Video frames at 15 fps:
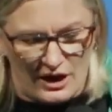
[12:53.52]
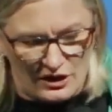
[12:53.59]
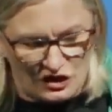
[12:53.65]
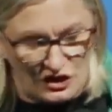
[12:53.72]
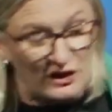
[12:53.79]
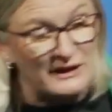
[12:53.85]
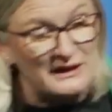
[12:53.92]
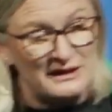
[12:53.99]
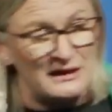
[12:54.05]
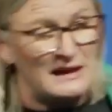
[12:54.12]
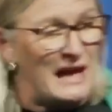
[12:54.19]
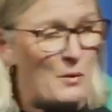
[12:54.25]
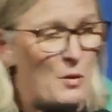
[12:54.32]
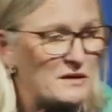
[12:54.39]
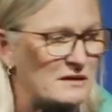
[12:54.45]
she could see
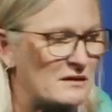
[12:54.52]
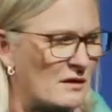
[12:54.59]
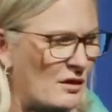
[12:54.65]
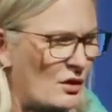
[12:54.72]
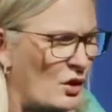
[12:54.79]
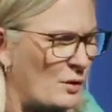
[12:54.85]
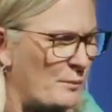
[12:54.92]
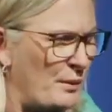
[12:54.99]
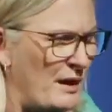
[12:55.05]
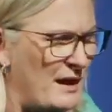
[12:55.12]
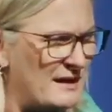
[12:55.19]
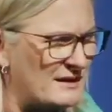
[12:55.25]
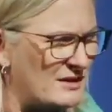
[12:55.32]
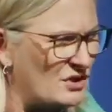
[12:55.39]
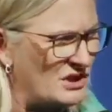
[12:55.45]
I wasn't in a good
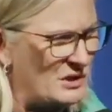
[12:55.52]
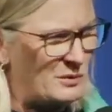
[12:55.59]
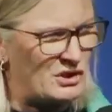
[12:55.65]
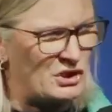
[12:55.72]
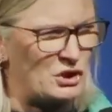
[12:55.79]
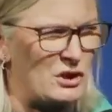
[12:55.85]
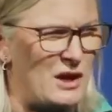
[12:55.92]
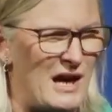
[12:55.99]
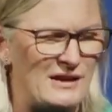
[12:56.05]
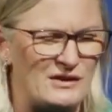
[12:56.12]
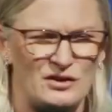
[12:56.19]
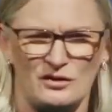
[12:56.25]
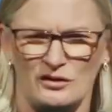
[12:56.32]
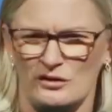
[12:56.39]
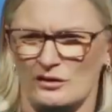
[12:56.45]
place, and she was trying
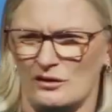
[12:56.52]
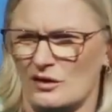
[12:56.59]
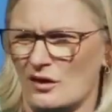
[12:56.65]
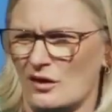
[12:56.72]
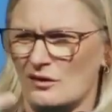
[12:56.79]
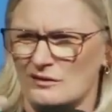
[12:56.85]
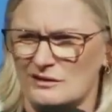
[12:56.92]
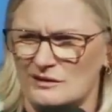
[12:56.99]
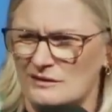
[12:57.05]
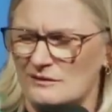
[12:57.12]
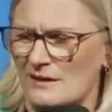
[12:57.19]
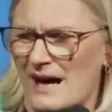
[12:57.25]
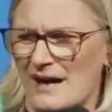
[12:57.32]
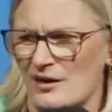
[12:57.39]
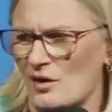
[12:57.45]
to, you know,
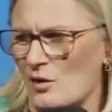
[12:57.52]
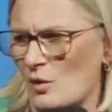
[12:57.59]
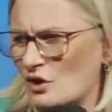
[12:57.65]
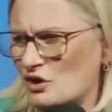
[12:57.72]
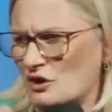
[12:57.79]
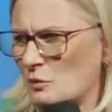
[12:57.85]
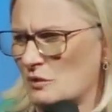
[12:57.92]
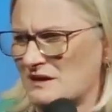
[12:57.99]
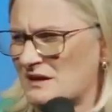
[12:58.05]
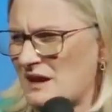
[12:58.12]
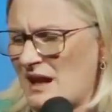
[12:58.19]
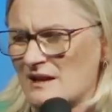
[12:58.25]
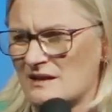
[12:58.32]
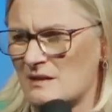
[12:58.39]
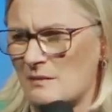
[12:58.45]
I don't know what she was
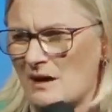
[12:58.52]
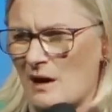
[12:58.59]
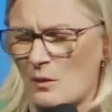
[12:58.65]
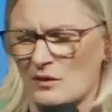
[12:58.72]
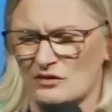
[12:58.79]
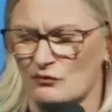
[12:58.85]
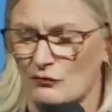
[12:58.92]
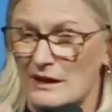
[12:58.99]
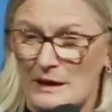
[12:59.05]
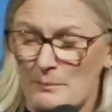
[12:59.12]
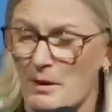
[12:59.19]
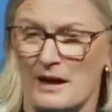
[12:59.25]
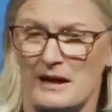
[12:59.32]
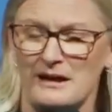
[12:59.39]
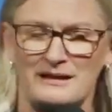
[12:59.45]
saying to me. I wasn't really
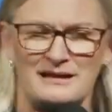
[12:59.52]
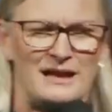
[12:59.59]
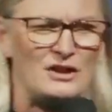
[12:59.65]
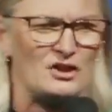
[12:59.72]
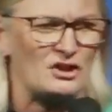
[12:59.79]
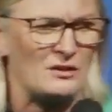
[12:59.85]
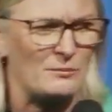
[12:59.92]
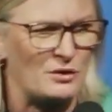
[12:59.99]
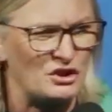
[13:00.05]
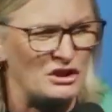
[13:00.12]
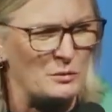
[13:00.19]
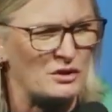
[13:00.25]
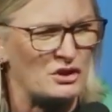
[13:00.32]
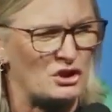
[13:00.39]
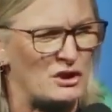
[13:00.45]
paying attention, but she
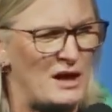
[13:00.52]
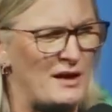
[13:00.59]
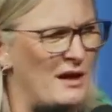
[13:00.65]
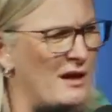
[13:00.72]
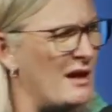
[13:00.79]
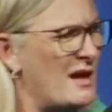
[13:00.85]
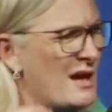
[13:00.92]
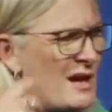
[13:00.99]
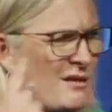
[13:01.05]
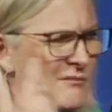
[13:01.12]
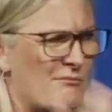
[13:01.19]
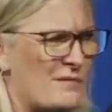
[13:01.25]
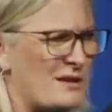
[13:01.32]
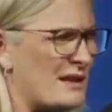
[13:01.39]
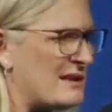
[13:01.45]
was trying to
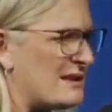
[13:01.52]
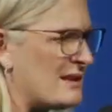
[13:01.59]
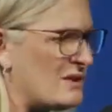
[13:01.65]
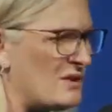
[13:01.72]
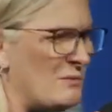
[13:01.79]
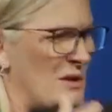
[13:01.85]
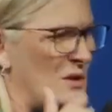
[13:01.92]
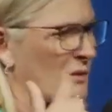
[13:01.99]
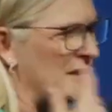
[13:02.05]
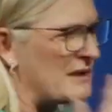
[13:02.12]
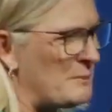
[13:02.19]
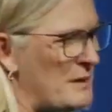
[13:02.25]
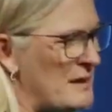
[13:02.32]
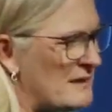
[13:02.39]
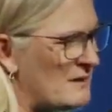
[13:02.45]
minister to me or
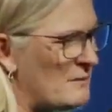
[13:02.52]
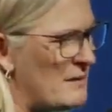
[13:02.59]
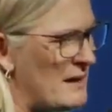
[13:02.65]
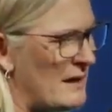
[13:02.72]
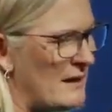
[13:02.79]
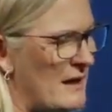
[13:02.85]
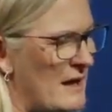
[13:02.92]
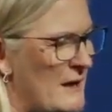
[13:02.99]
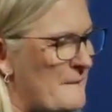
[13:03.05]
speak to me. And